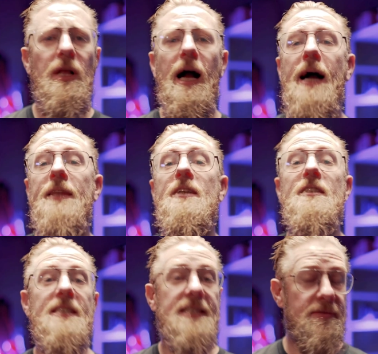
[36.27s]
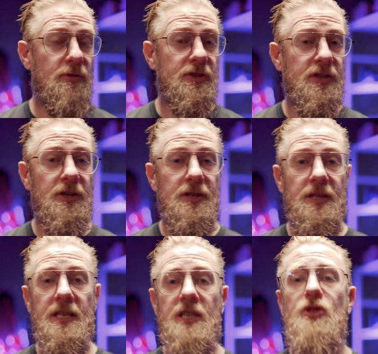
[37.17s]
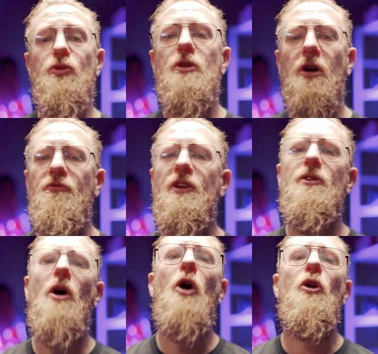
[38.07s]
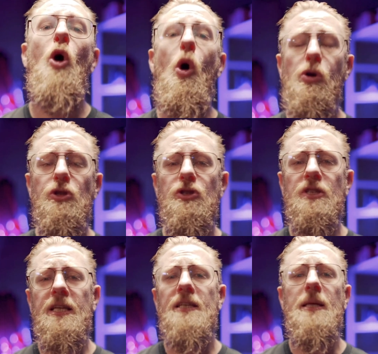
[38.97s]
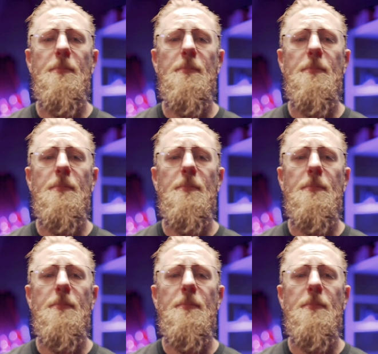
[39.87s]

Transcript: will add several C R Ds to configure our auto-scaling